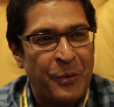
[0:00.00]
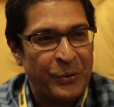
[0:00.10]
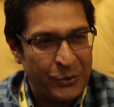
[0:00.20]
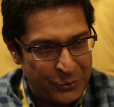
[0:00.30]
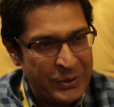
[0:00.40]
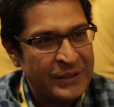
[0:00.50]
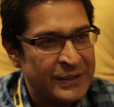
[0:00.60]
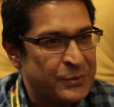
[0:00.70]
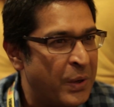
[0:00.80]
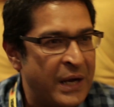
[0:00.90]
you're doing
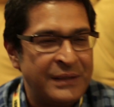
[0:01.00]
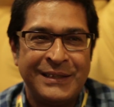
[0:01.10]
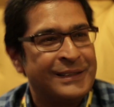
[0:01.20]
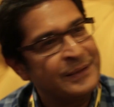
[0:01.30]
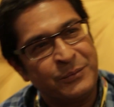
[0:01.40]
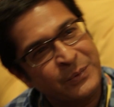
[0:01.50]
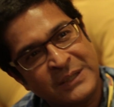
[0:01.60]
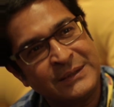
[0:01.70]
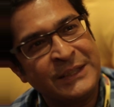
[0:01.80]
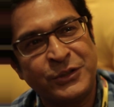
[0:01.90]
this, why? And they said,
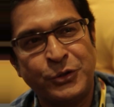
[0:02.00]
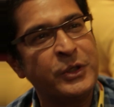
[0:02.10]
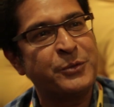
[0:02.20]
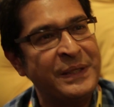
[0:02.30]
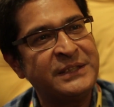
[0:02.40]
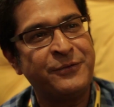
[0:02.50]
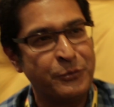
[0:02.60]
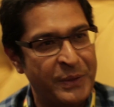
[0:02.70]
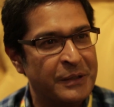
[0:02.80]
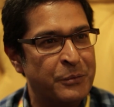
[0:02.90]
because it's too expensive
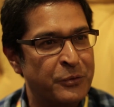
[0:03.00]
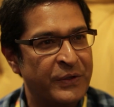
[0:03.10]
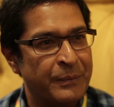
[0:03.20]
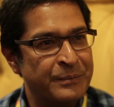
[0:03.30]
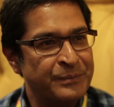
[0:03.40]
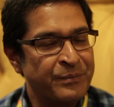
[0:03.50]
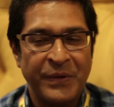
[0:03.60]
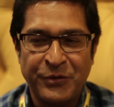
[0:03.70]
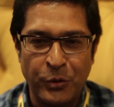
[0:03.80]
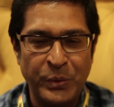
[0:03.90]
to make a movie.
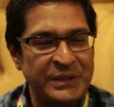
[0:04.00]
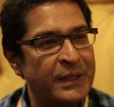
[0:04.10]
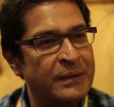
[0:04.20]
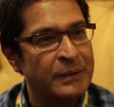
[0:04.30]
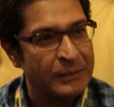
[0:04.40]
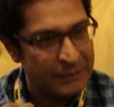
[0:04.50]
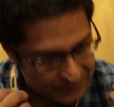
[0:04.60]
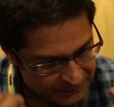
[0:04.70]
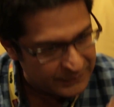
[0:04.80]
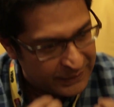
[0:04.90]
So we said,
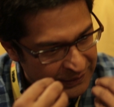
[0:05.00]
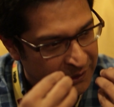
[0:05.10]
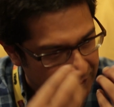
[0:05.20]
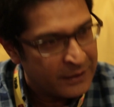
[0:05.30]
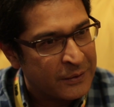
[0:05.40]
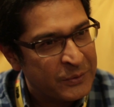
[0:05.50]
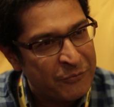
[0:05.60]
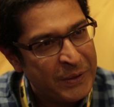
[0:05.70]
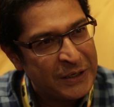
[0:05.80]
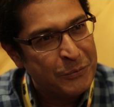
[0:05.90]
here,
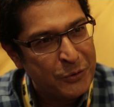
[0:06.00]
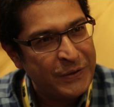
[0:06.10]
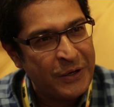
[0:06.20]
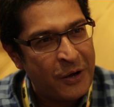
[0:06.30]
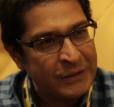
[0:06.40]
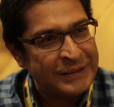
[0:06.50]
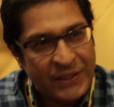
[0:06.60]
we've made a movie on